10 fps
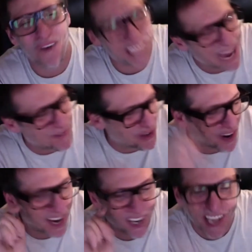happening?
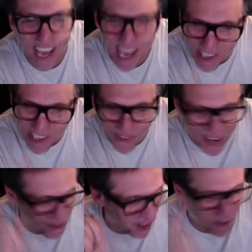Here's the
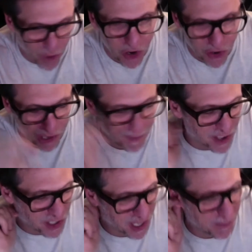thing, right? What you just
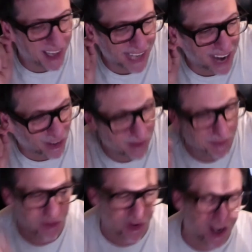mentioned about the
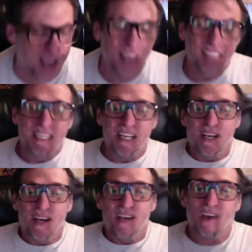algorithms, right?
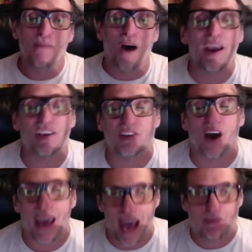So my
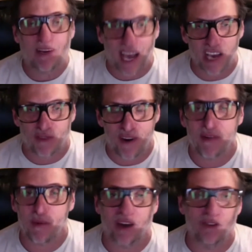site, Happy Days for
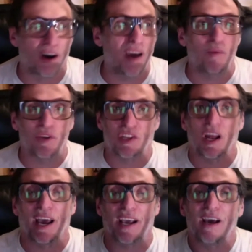Everyone, right, was
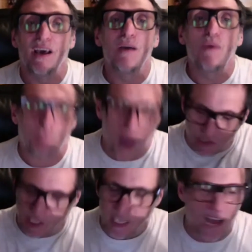like, we
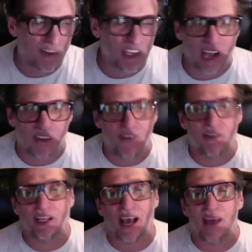posted lovely stuff
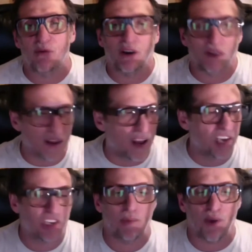every day. We got a
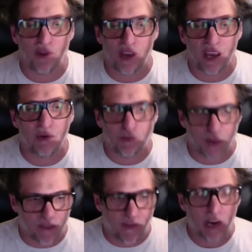nice community was
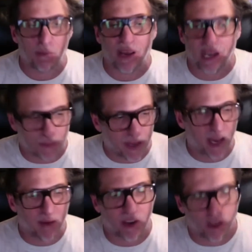developing. It's been
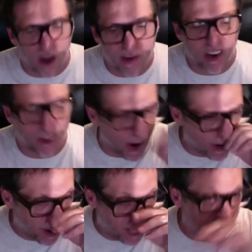growing and
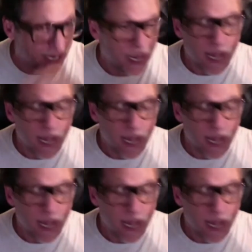growing. And